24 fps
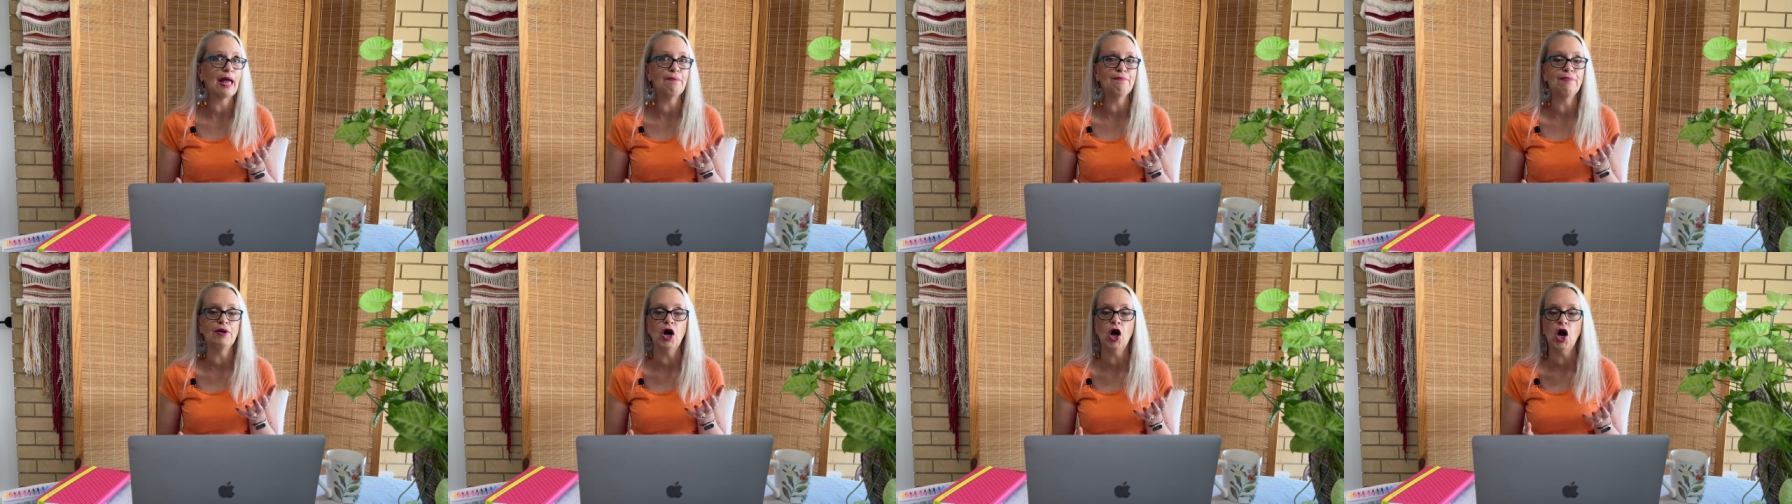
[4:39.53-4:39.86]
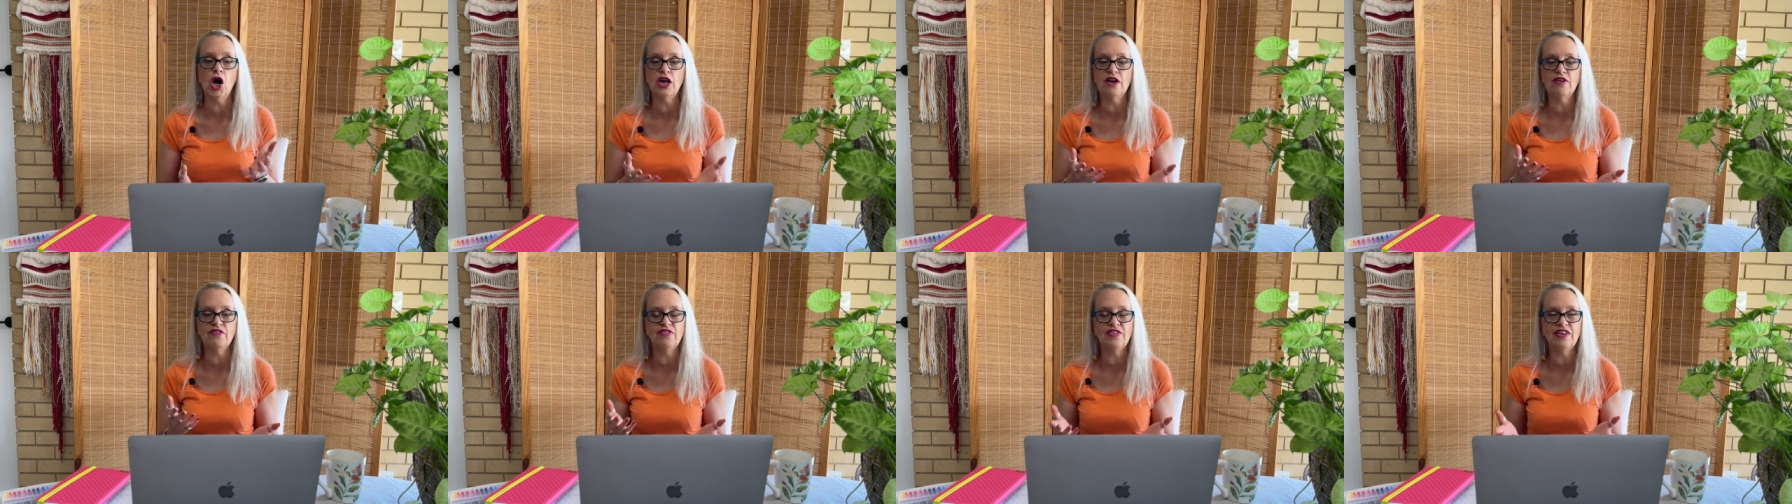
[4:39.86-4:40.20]

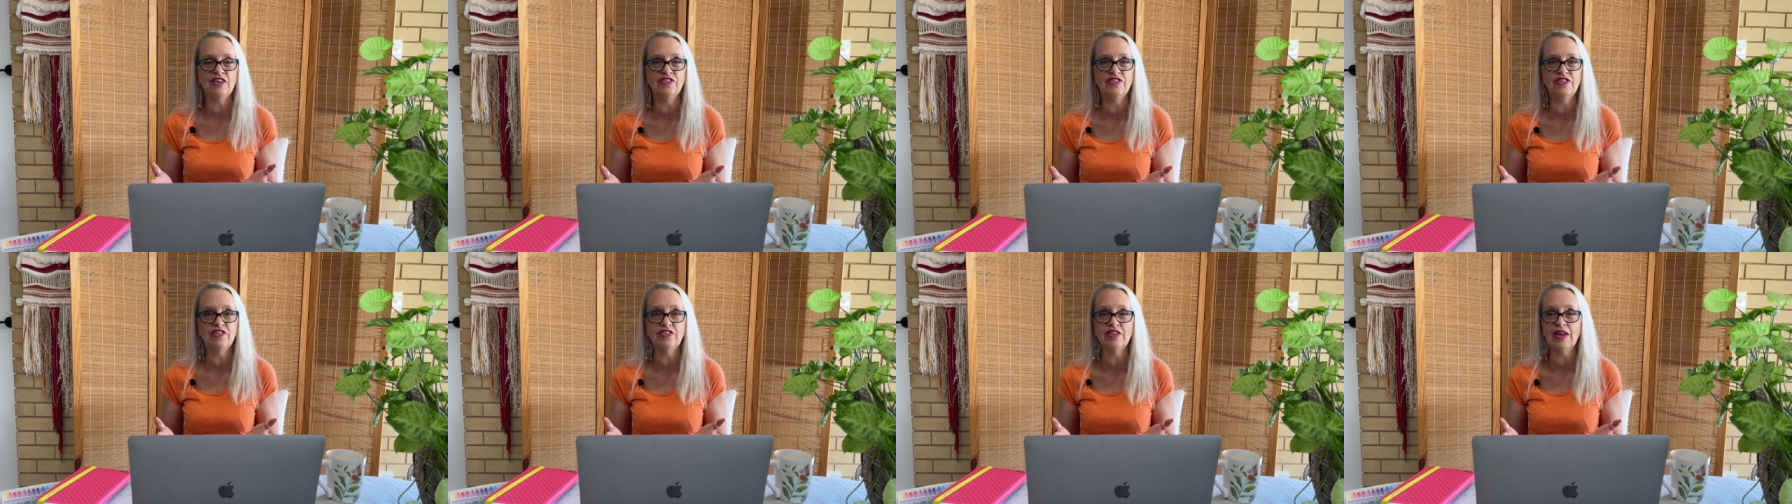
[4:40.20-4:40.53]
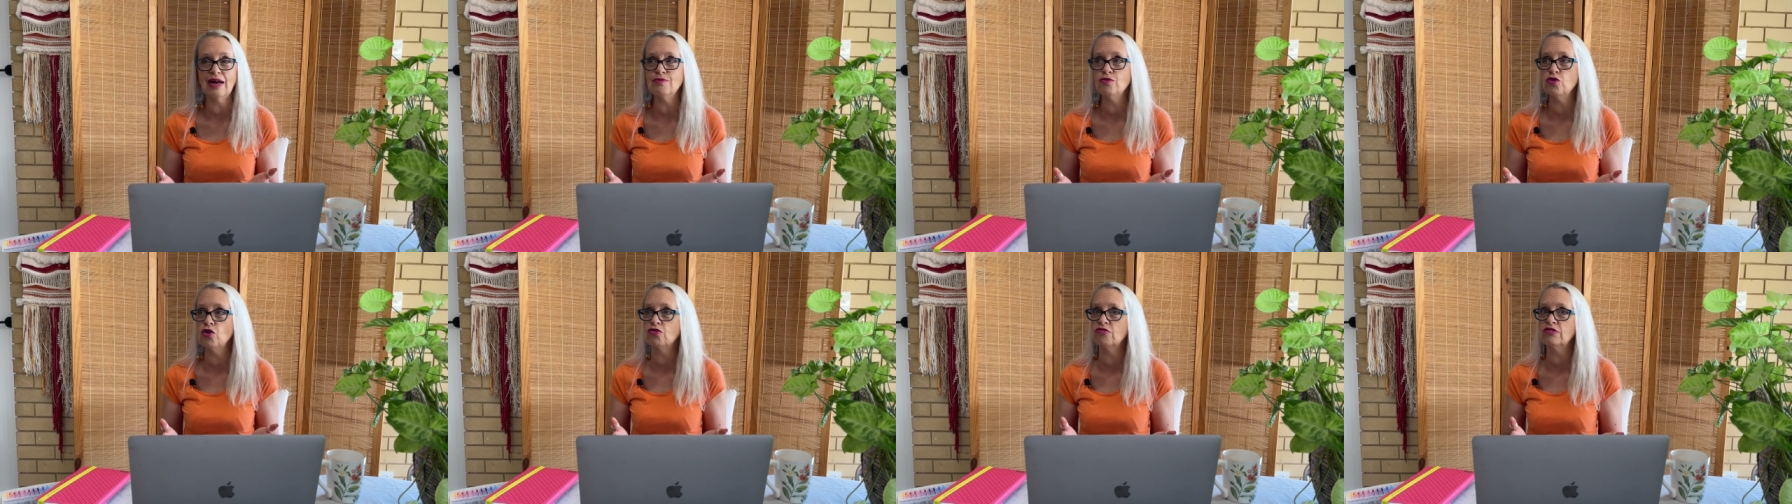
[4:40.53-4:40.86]
part of this is
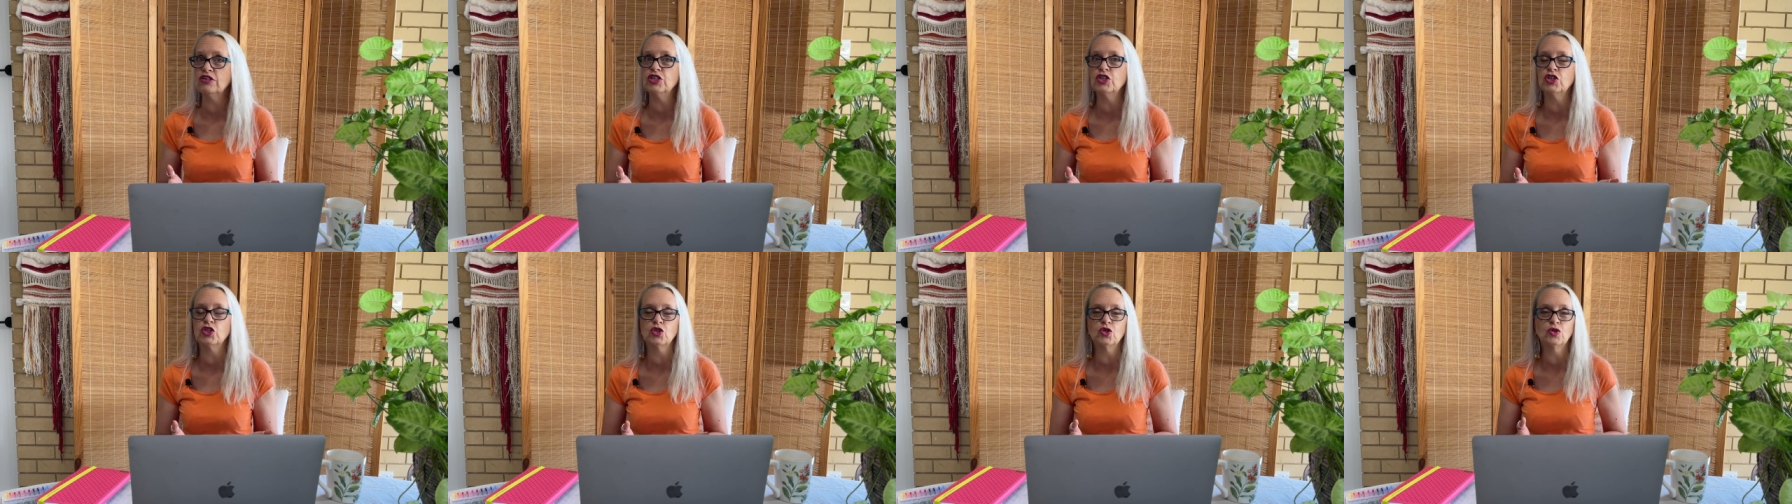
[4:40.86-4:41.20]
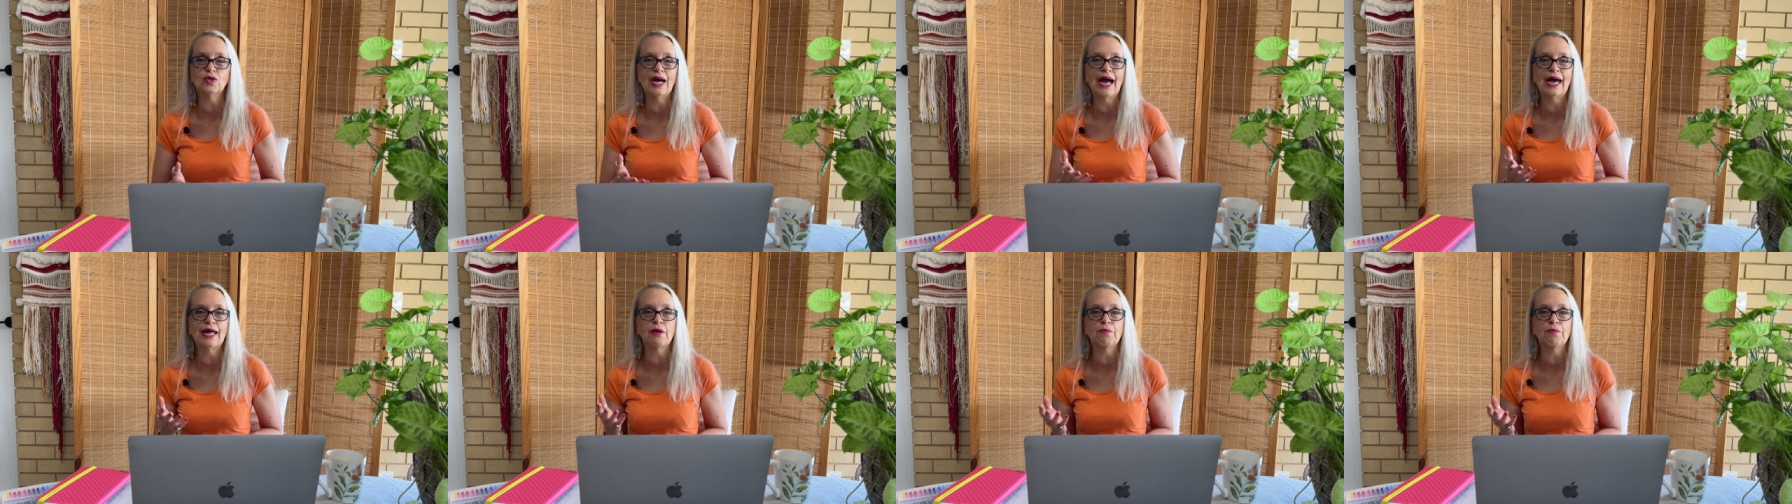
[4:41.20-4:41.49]
I'm not really sure how